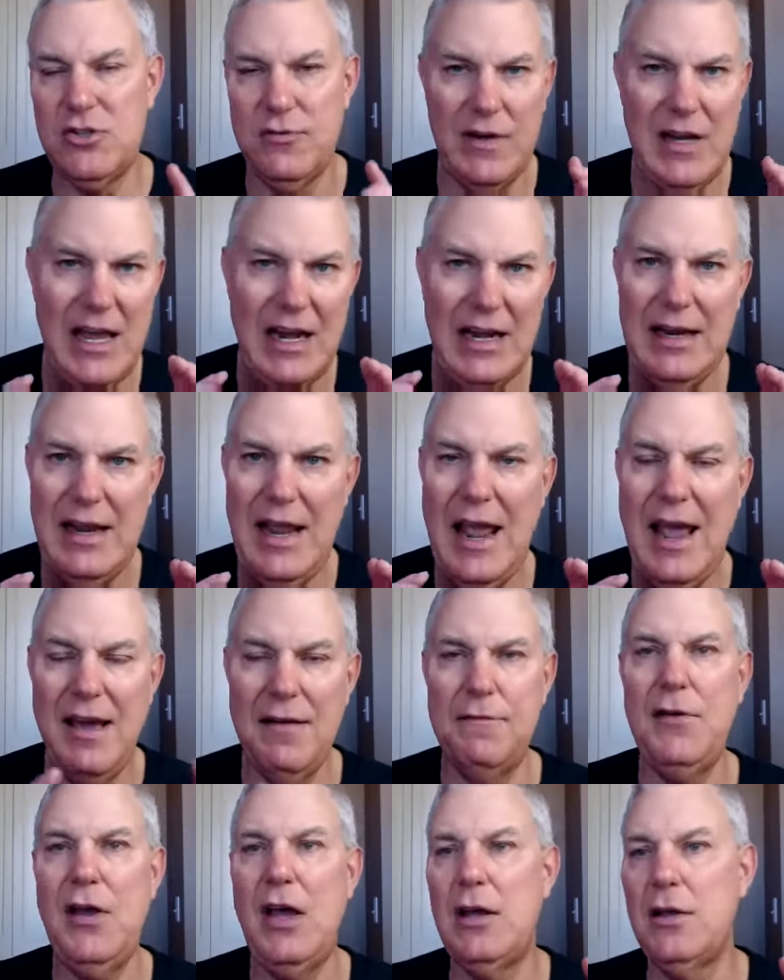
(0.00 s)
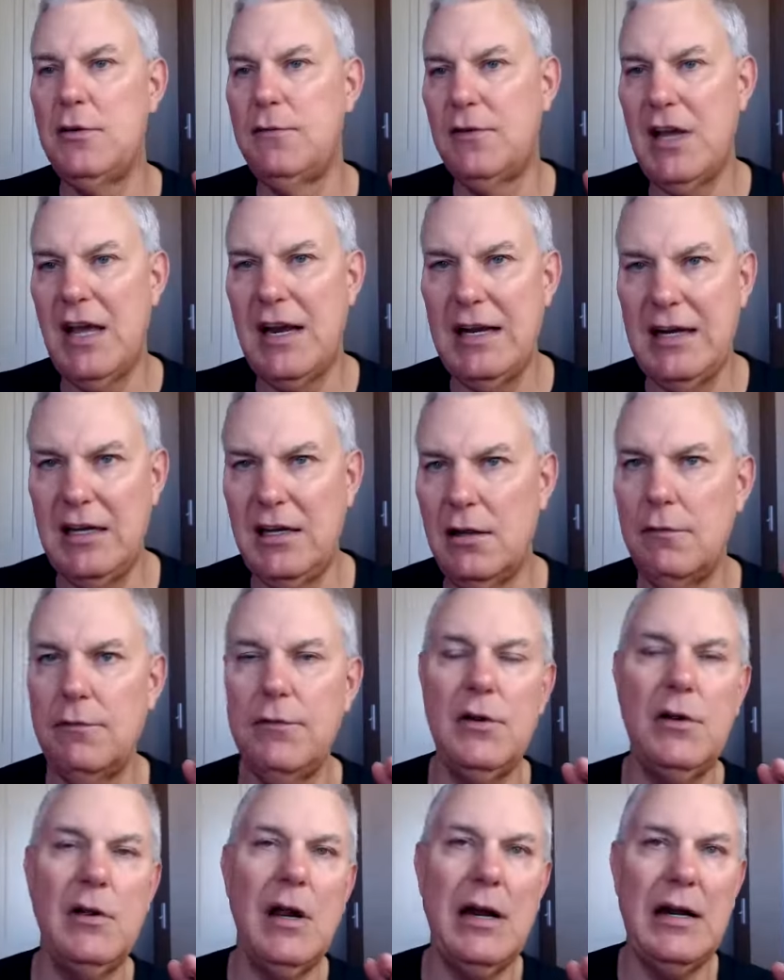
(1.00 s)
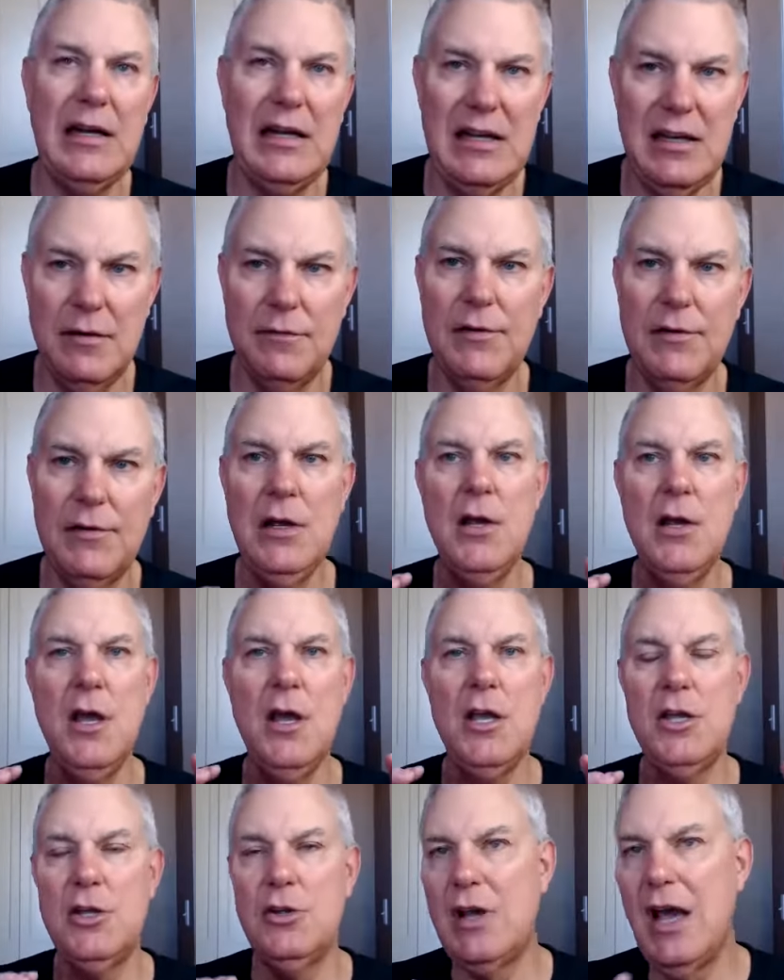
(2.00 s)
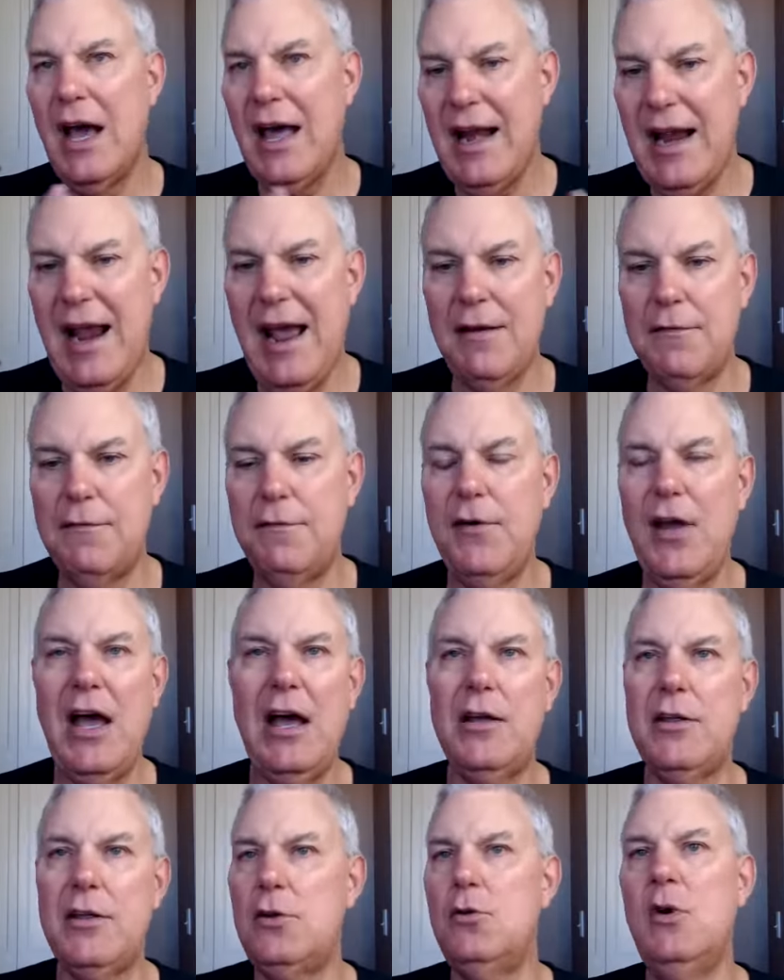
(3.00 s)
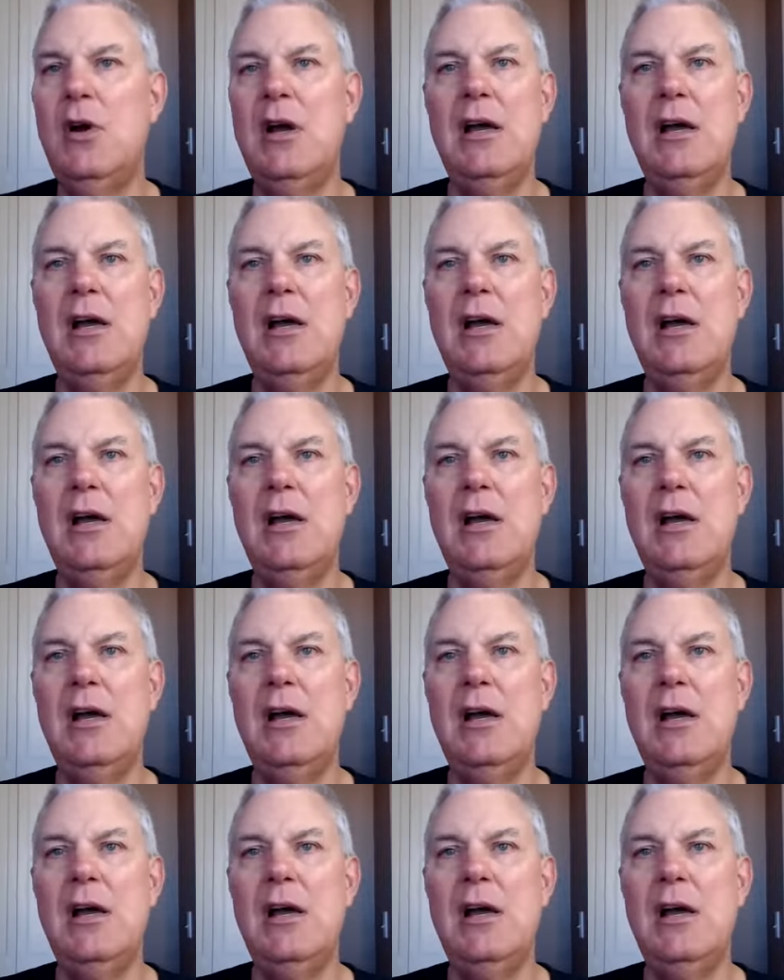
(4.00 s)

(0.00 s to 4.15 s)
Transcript: You've got to add value, you've got to give. You got to give, you got to add value.